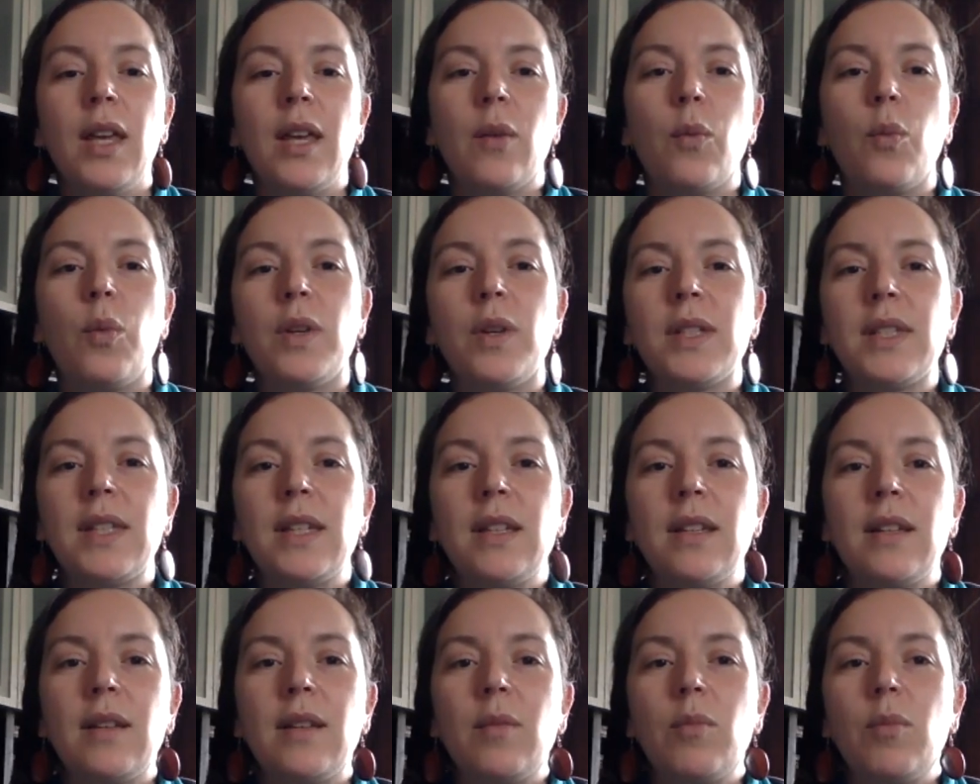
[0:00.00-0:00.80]

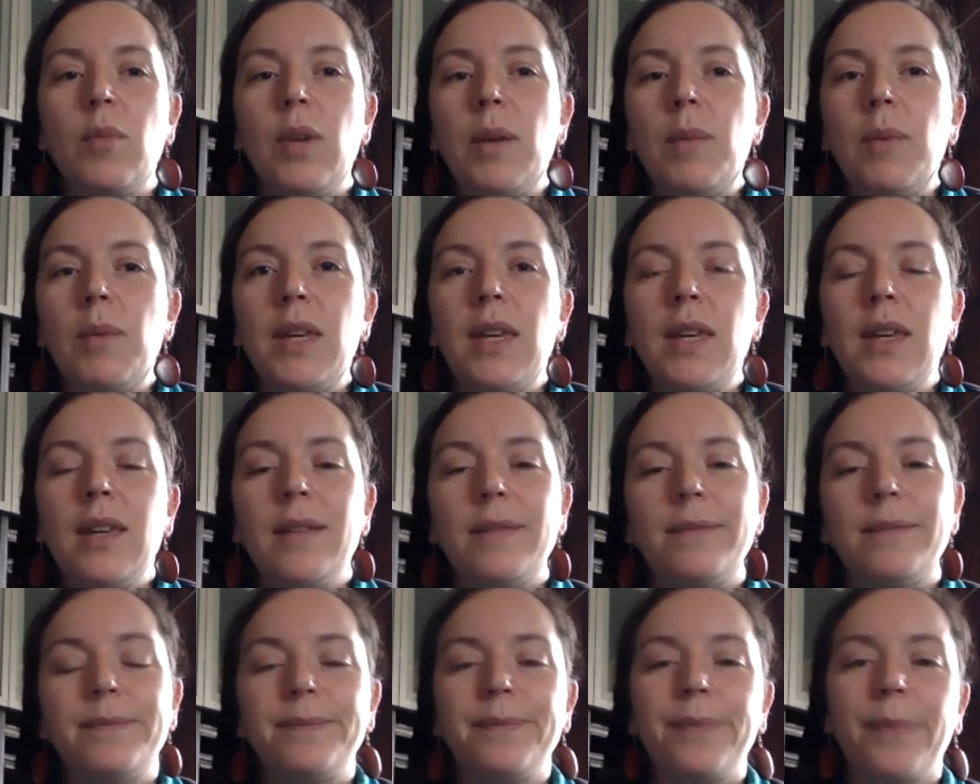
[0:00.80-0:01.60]
wasn't maybe
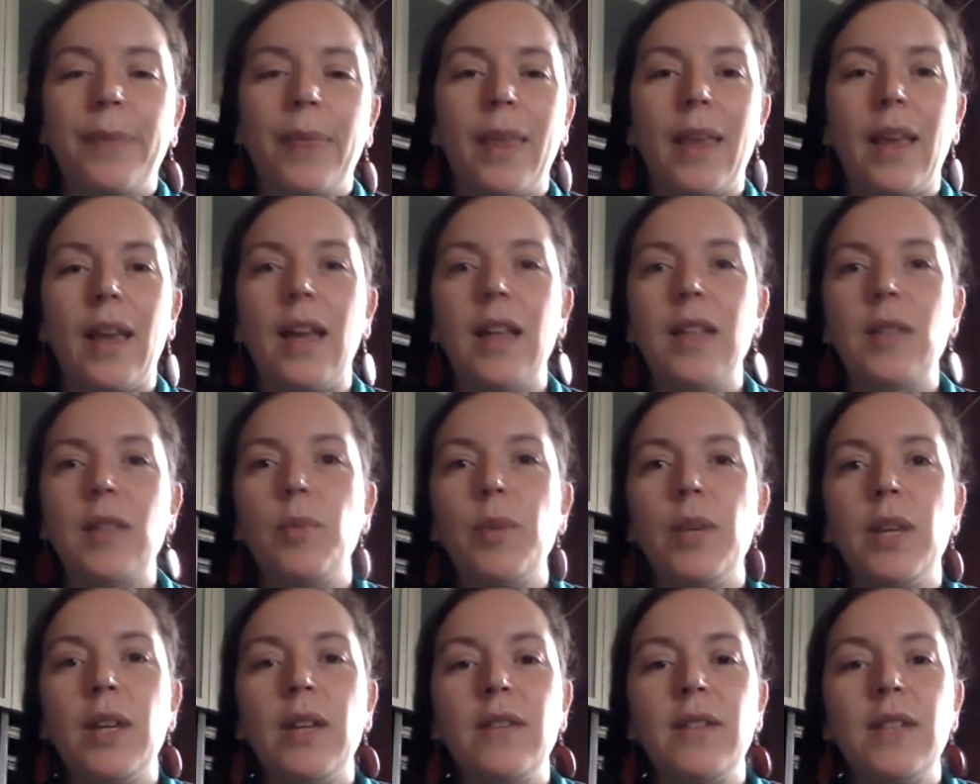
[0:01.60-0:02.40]
as
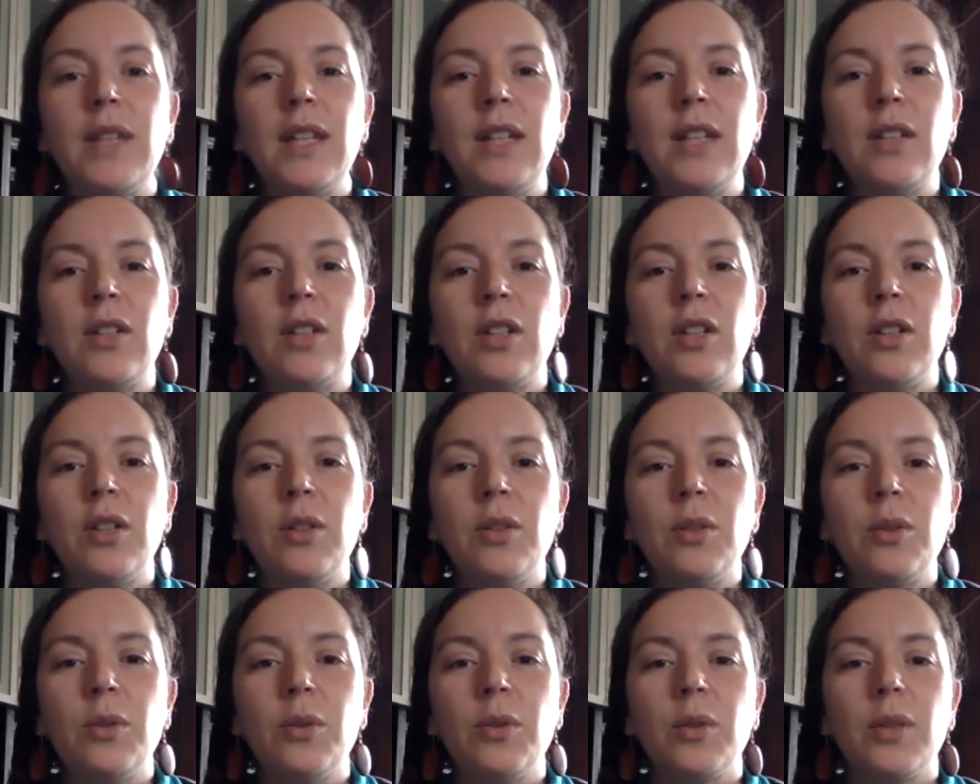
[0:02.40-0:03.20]
big of an
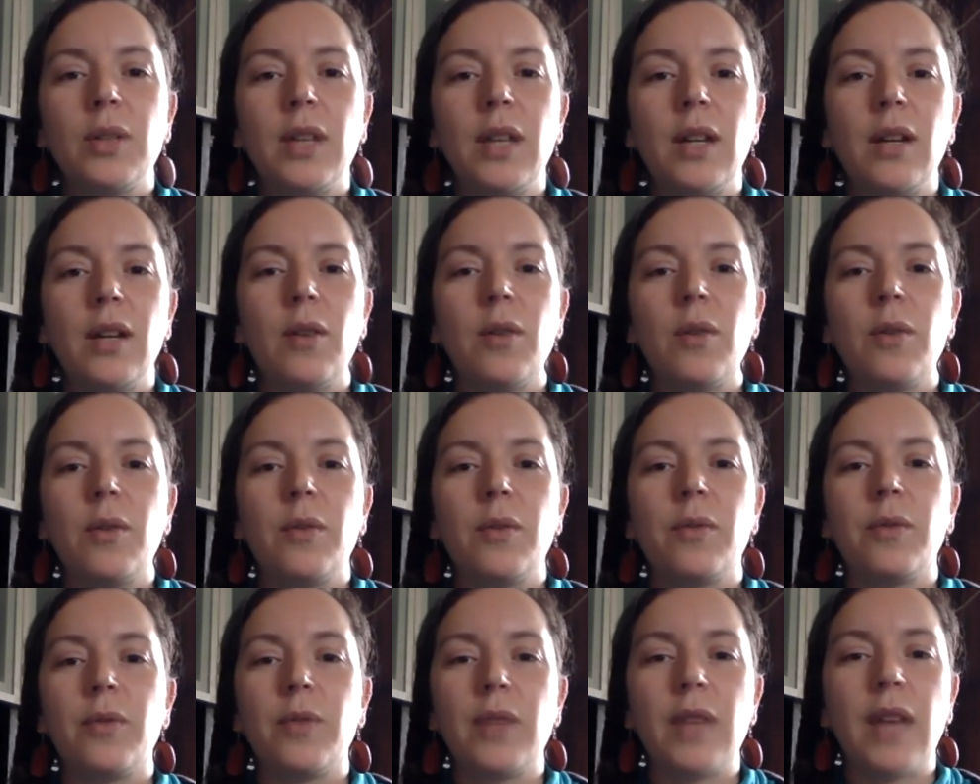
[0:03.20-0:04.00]
issue,
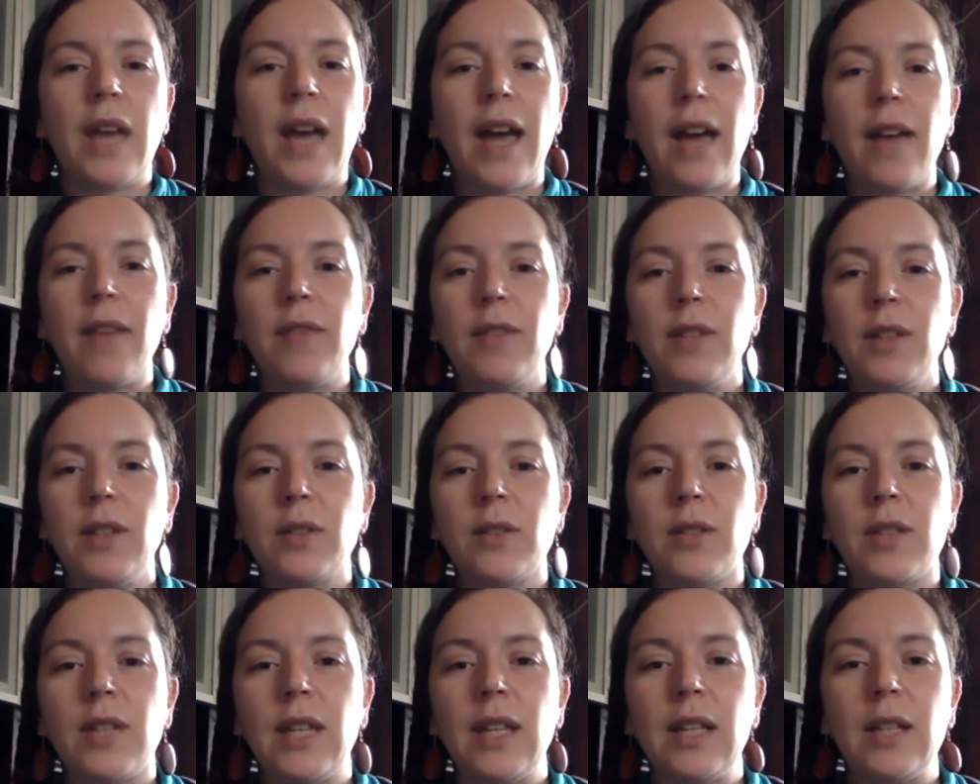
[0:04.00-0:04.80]
for the high
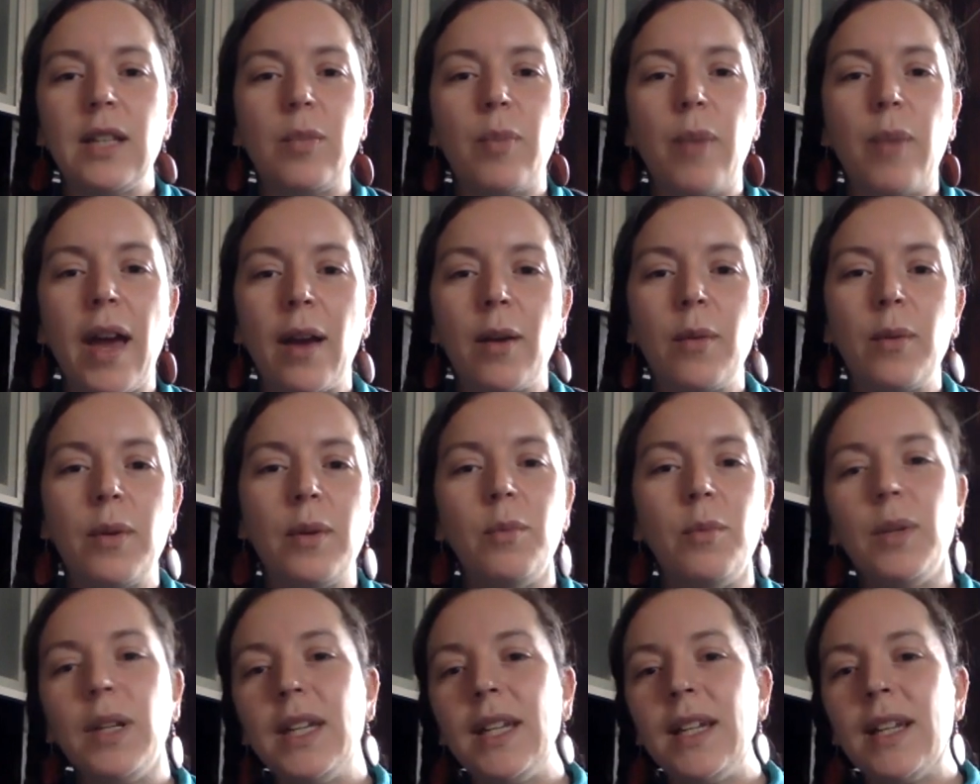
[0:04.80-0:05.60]
VOCs back
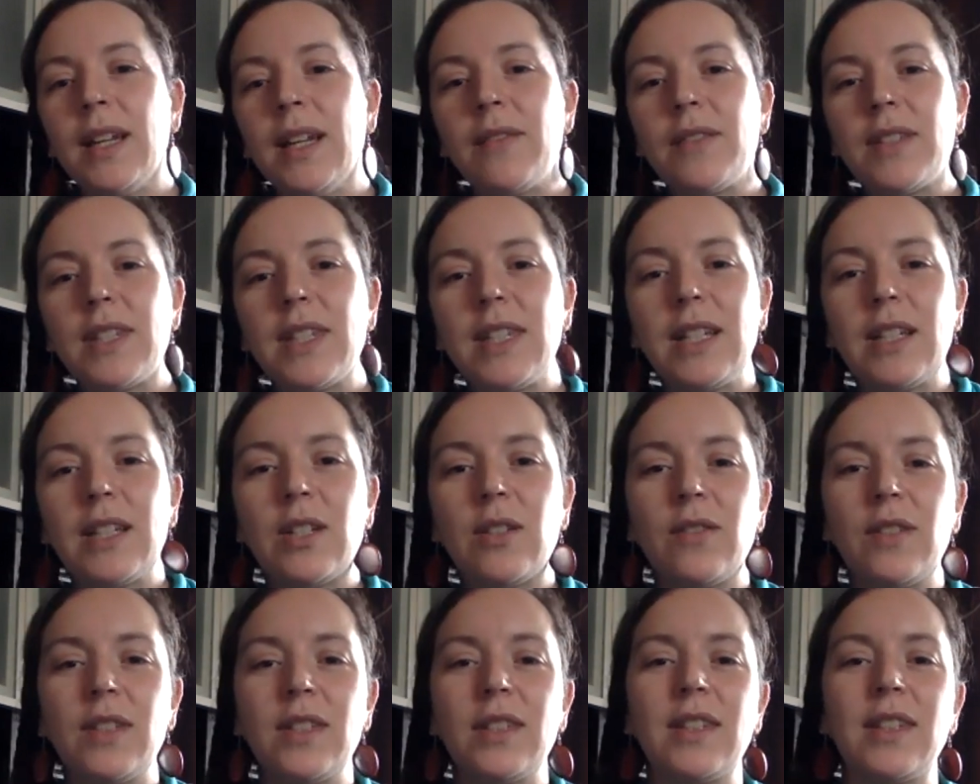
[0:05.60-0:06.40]
when we didn't have a stitch
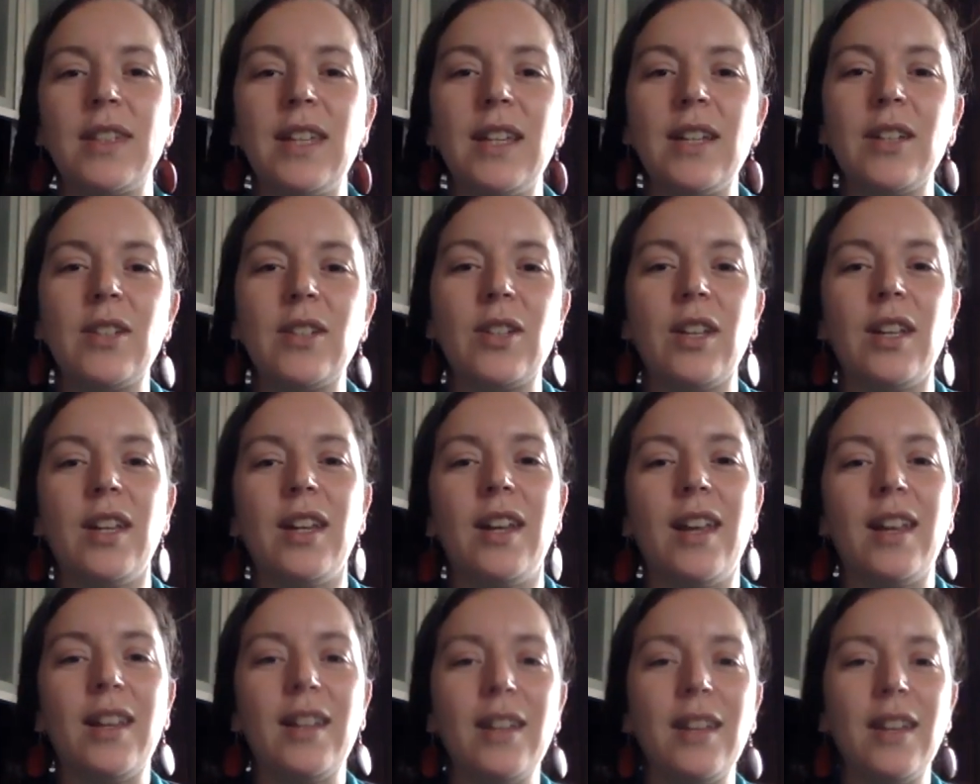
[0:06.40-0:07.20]
of insulation,
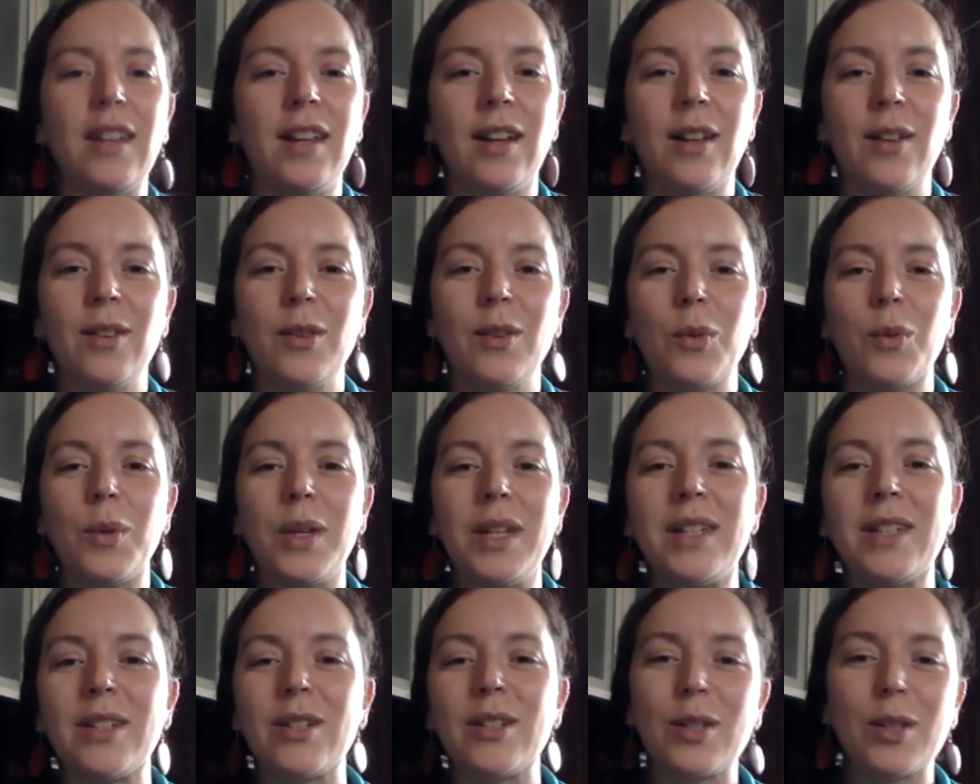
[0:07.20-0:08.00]
and, the
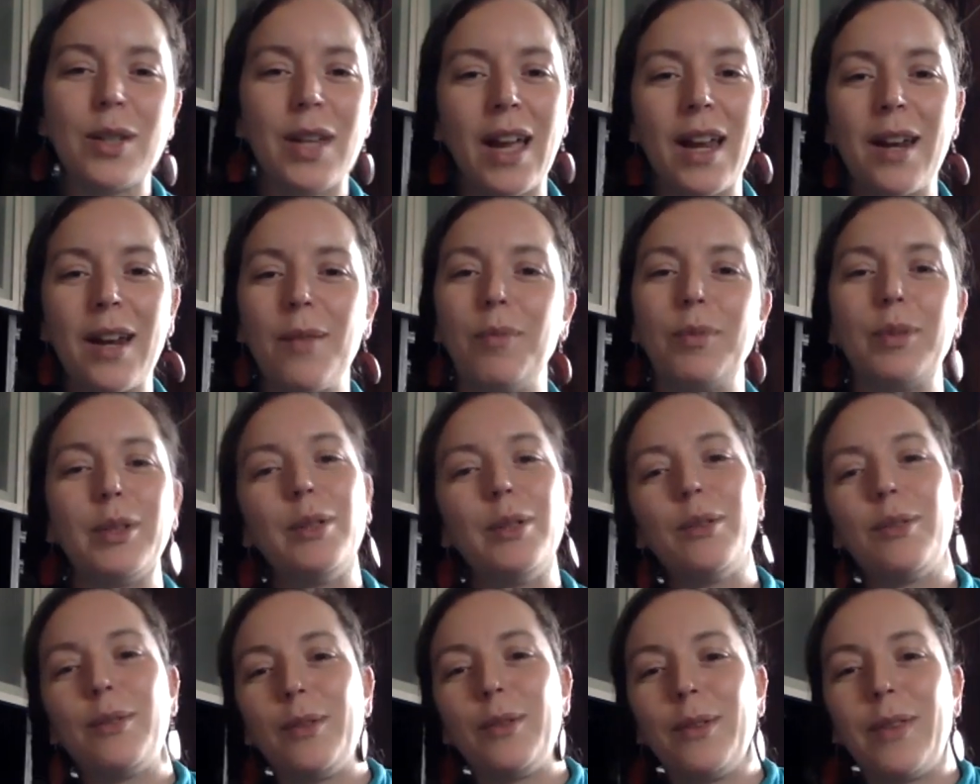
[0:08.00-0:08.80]
wind just kind of
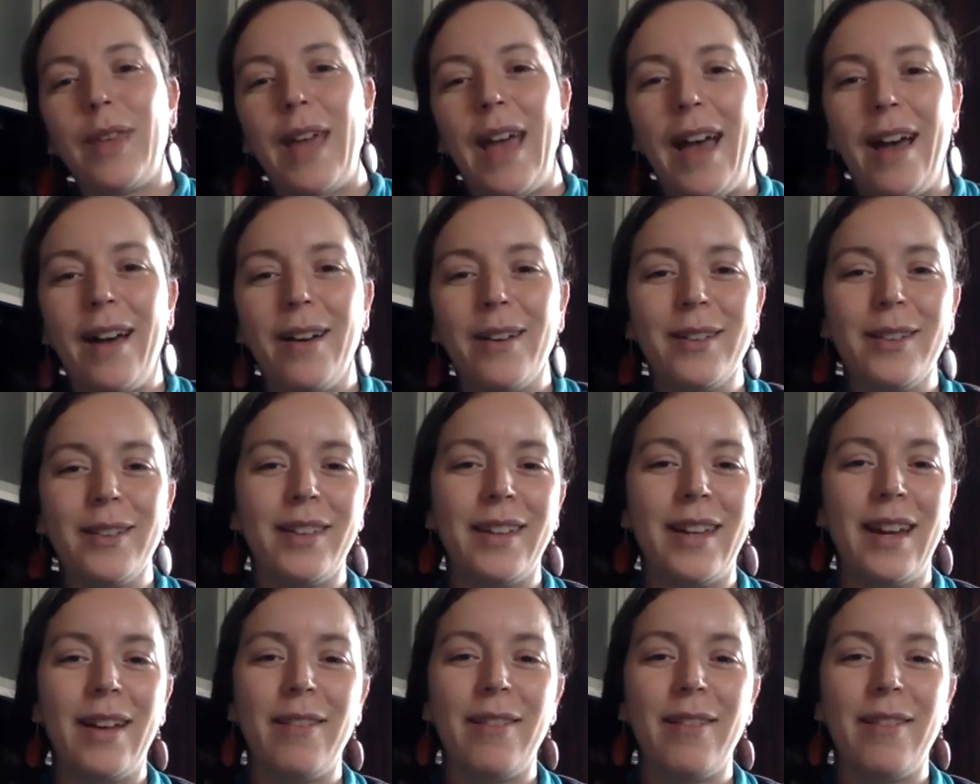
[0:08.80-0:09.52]
blew through the house and